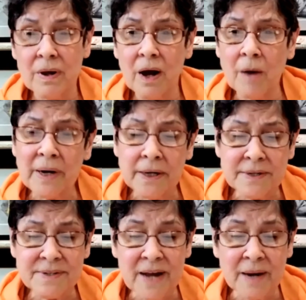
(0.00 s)
"How many
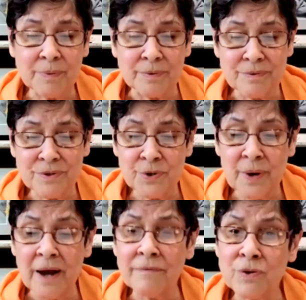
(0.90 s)
disciples do you
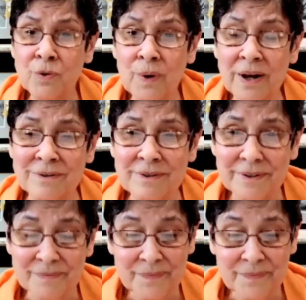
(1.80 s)
have in the West?"